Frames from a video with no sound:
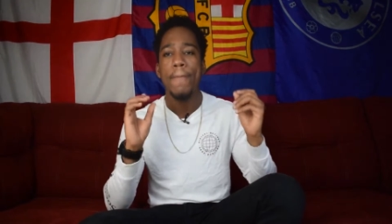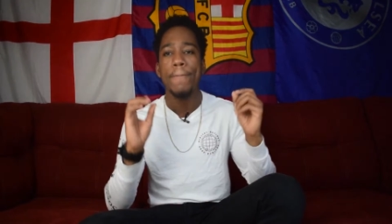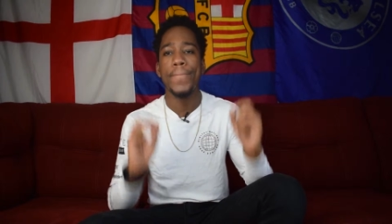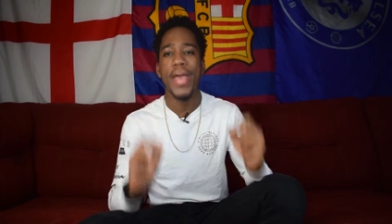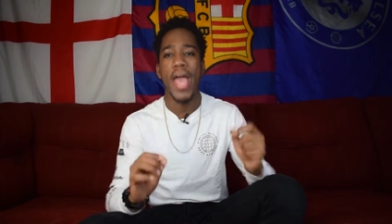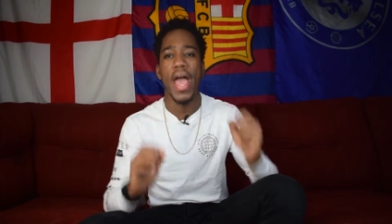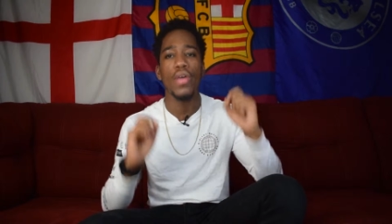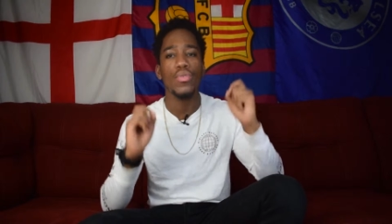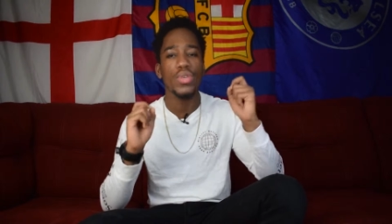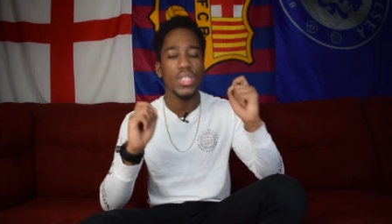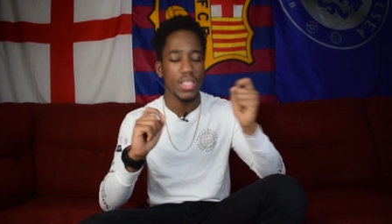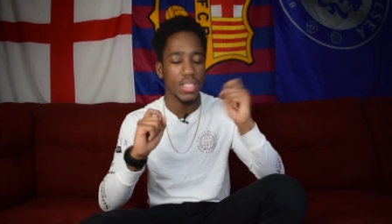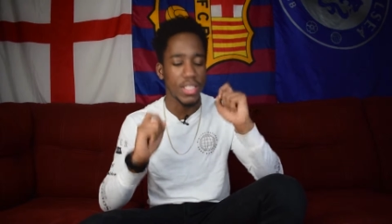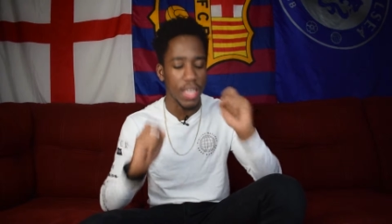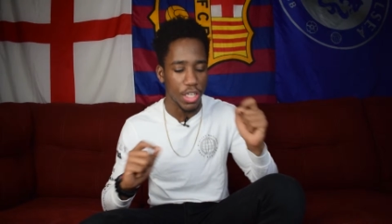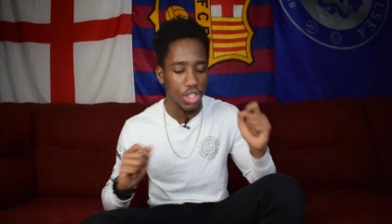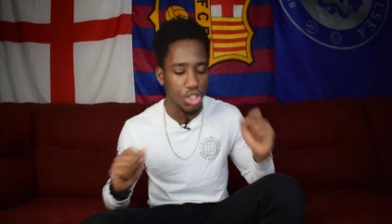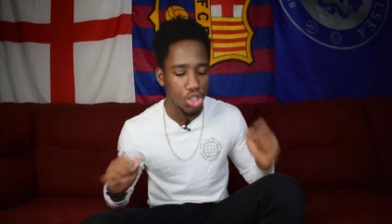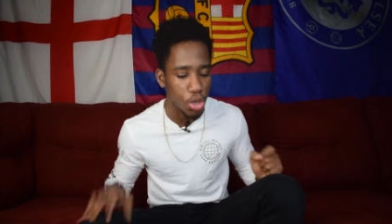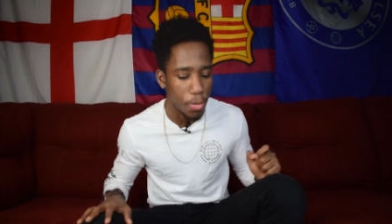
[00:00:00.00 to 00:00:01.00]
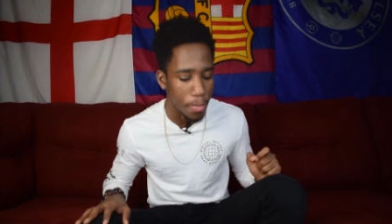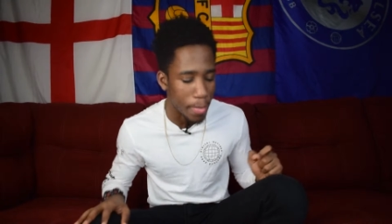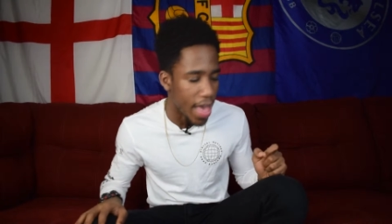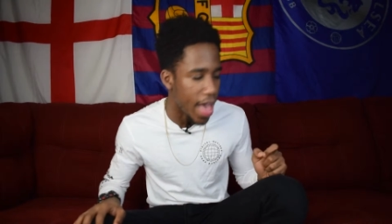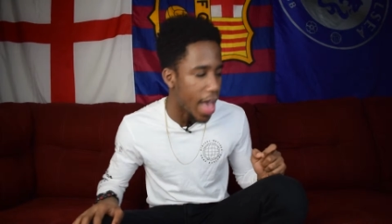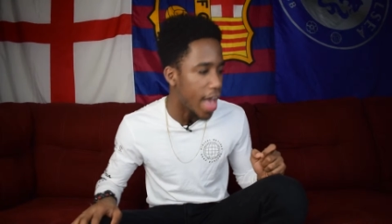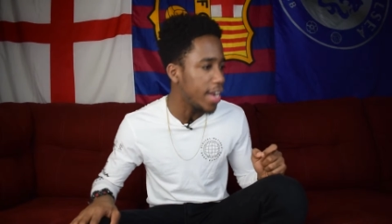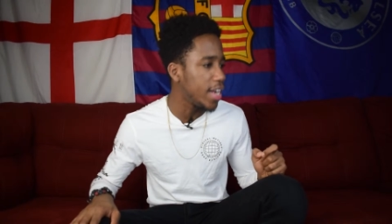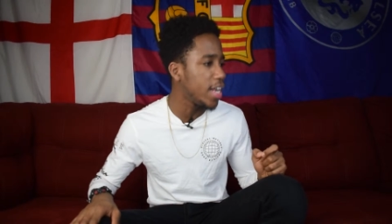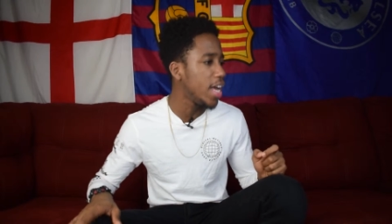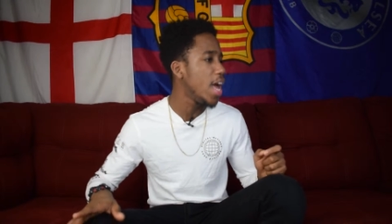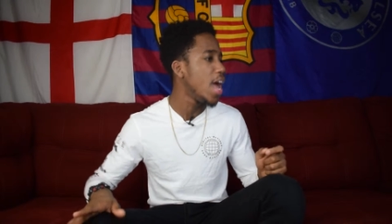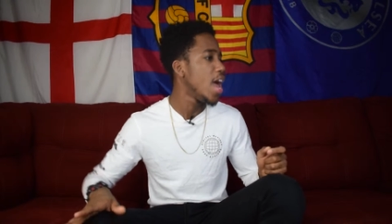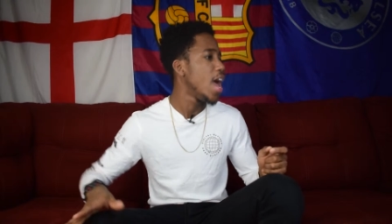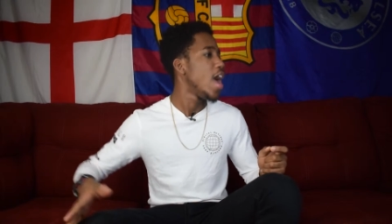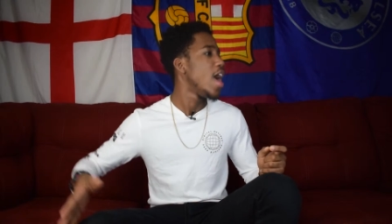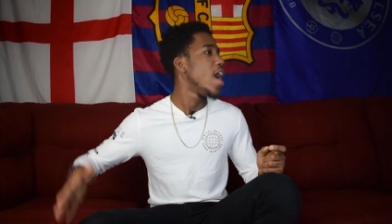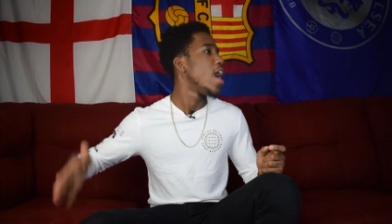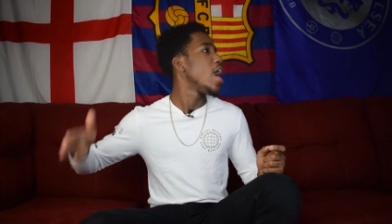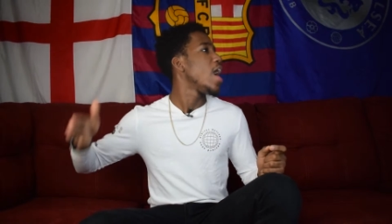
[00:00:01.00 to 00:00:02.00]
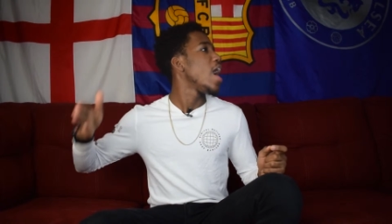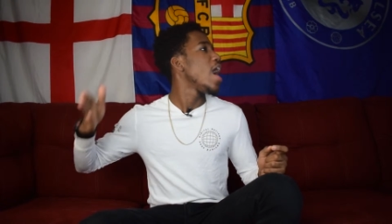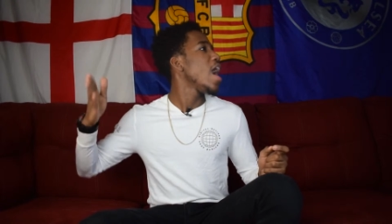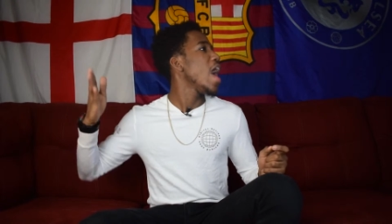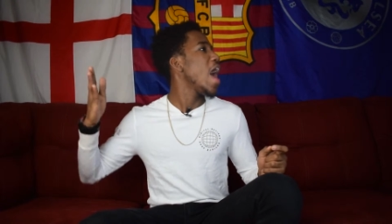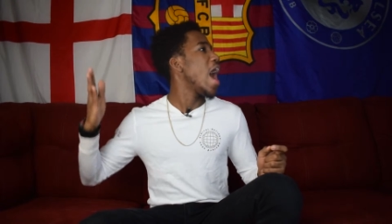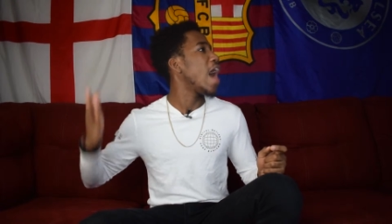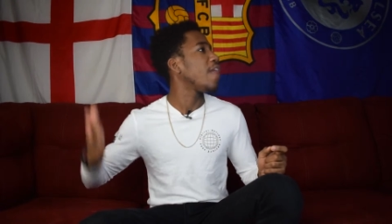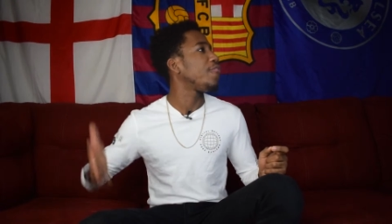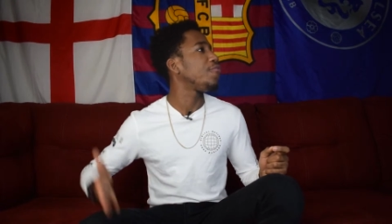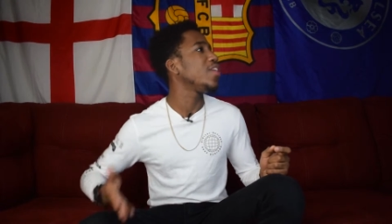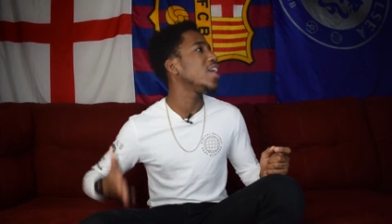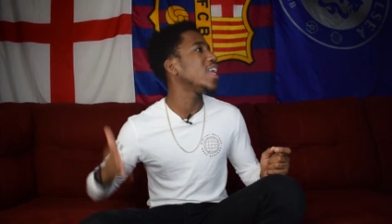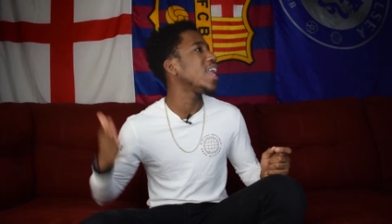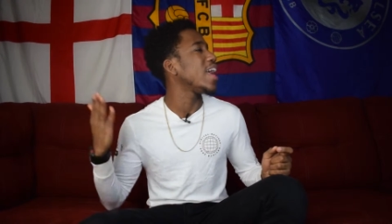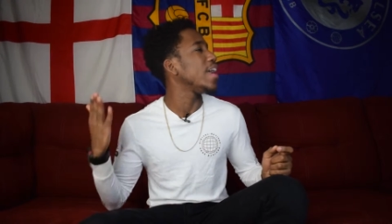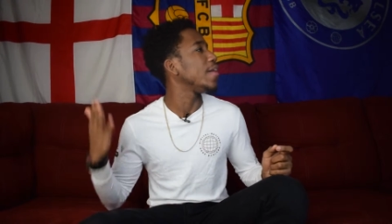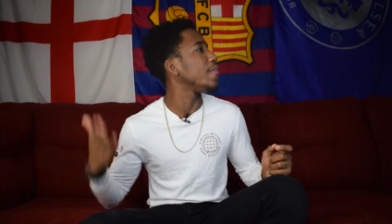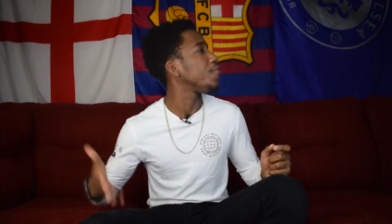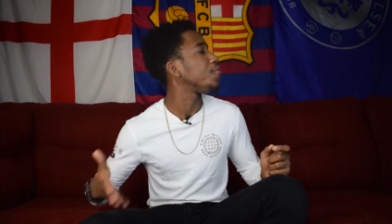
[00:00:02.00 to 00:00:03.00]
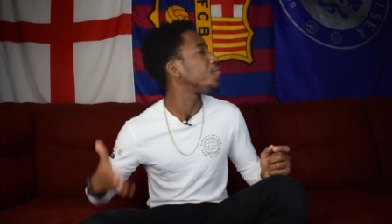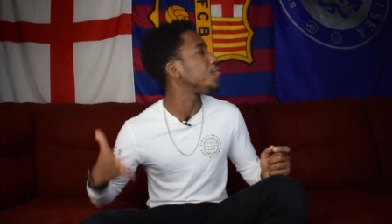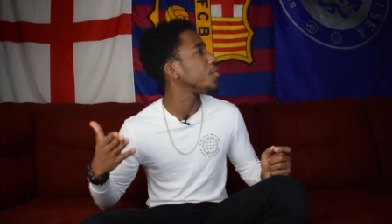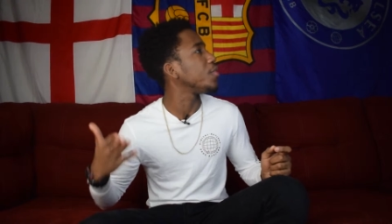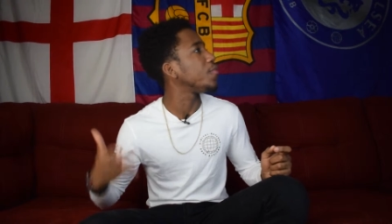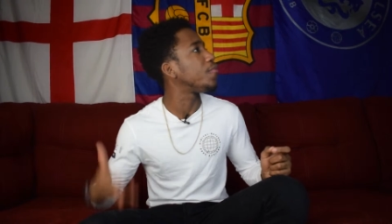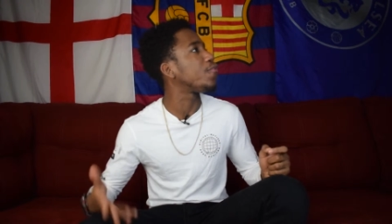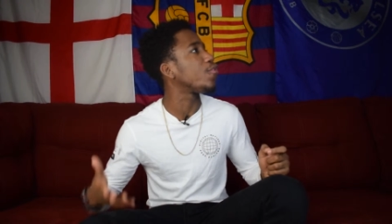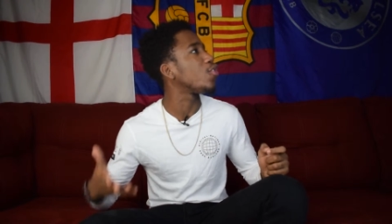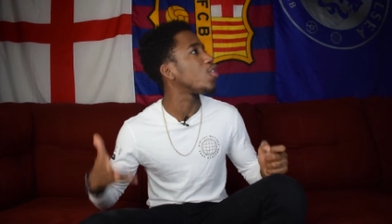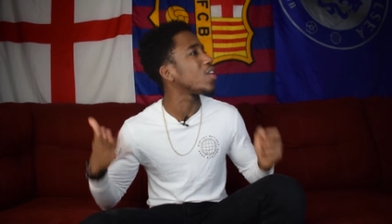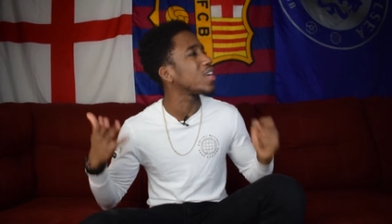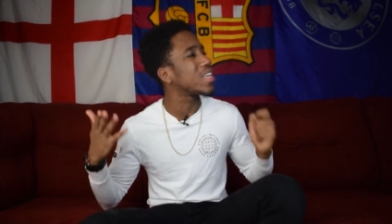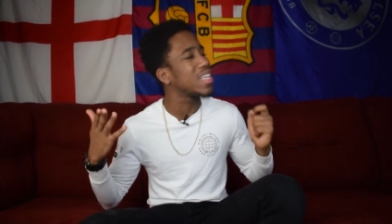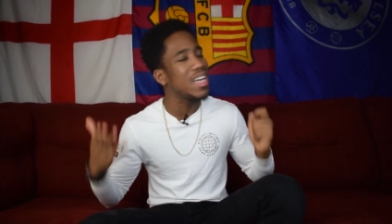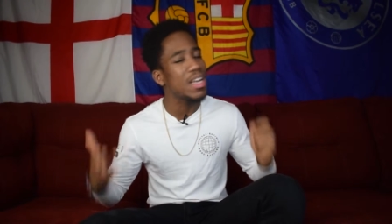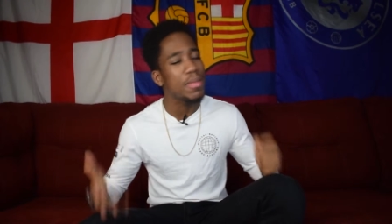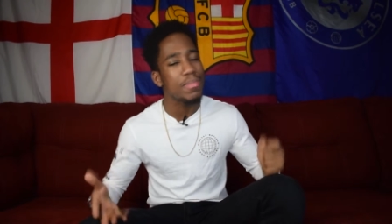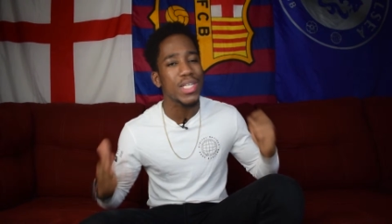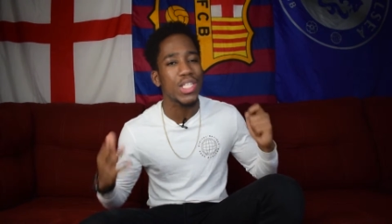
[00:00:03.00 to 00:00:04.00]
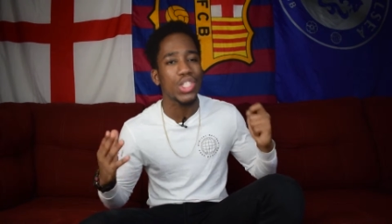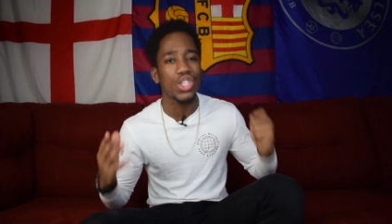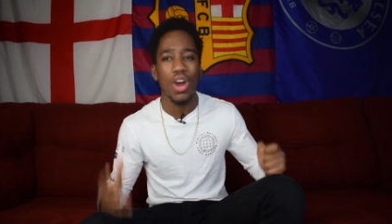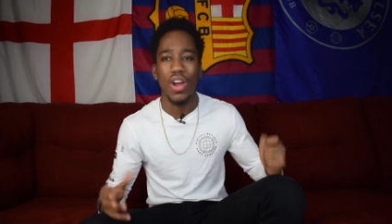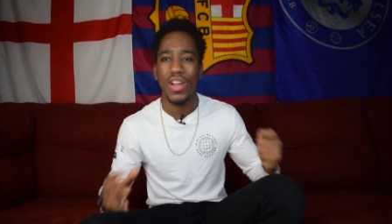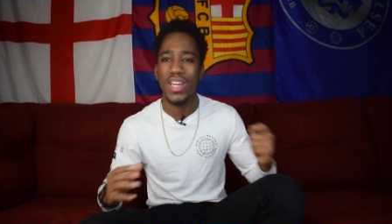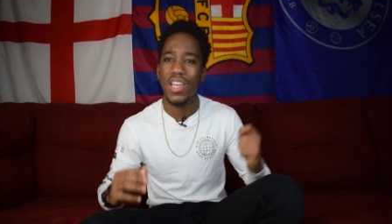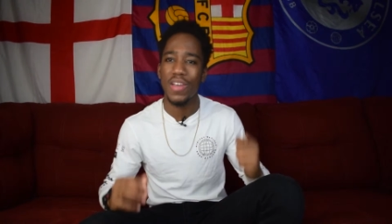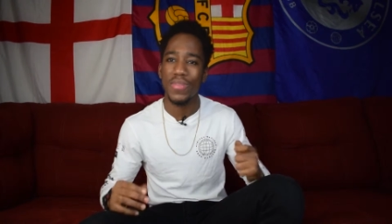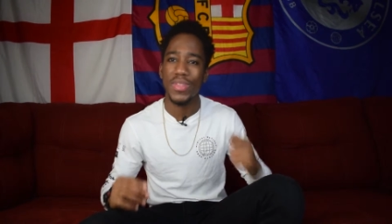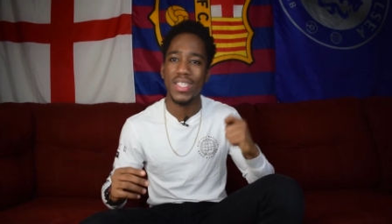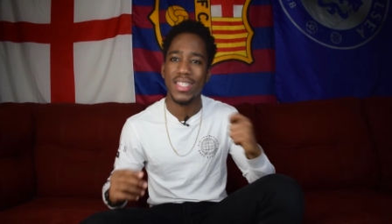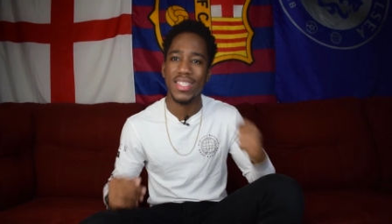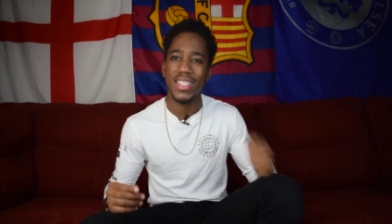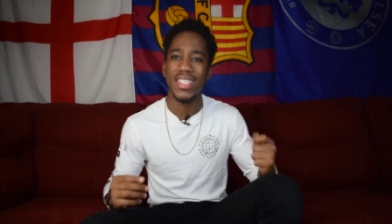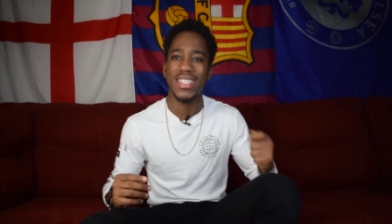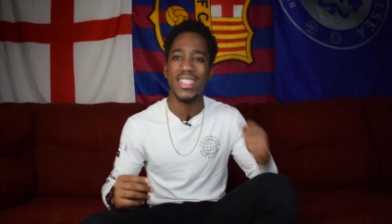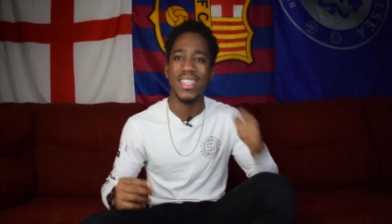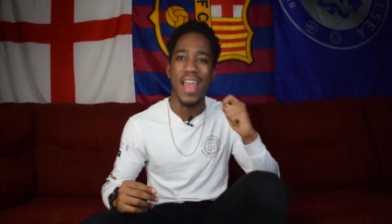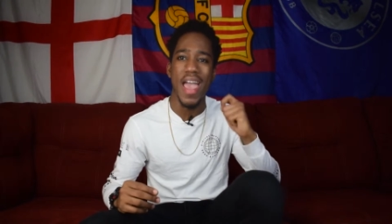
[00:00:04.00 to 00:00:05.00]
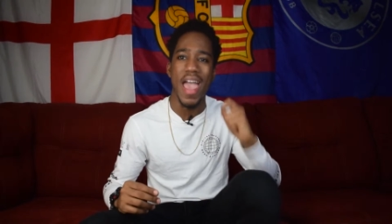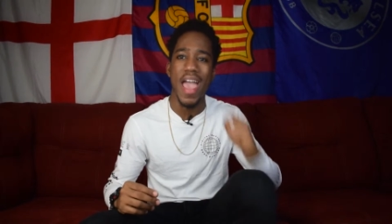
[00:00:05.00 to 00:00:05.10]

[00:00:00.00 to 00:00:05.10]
Paris Saint Germain. I feel like f for a good majority of the season,